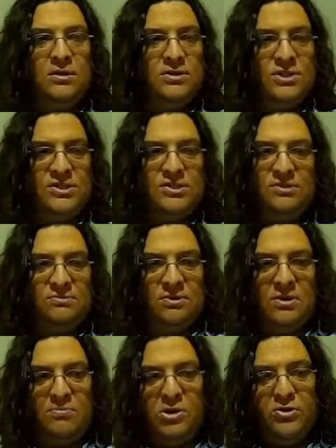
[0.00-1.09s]
just a
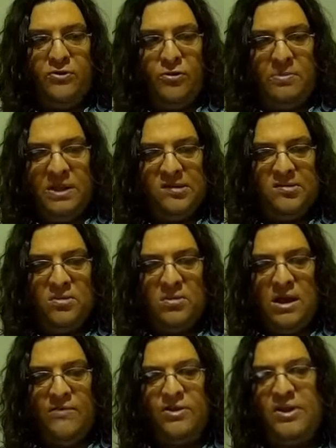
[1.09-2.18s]
beautiful pistol.
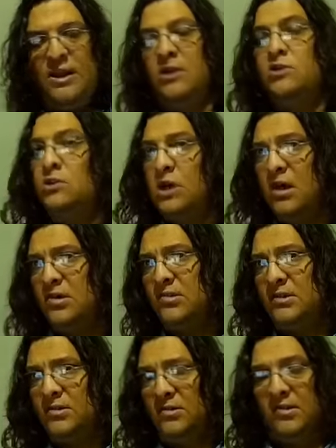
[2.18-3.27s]
Everything interlocks on the
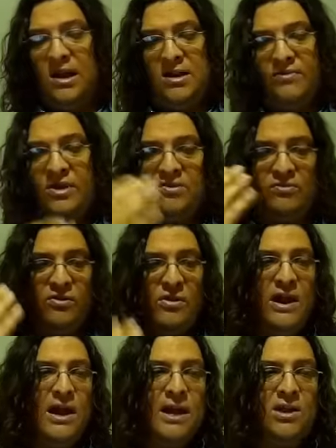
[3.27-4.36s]
inside of it, very
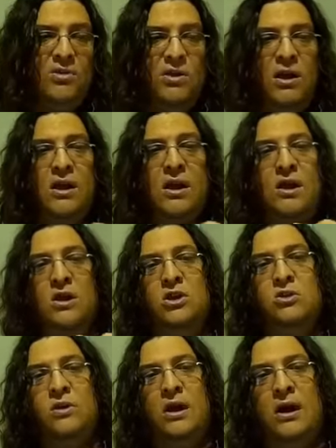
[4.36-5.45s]
accurate. You
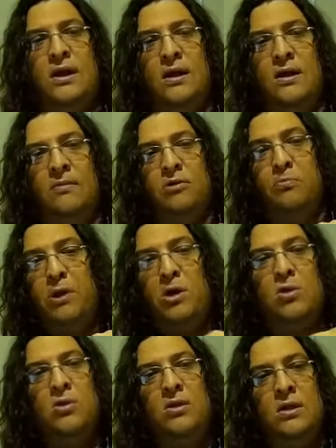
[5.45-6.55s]
got your
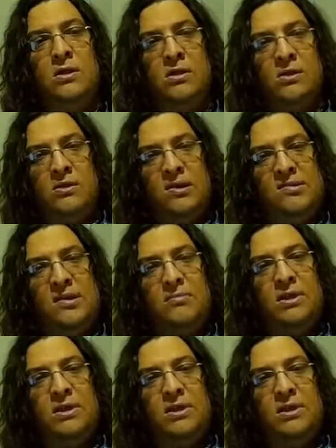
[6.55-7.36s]
barrel assembly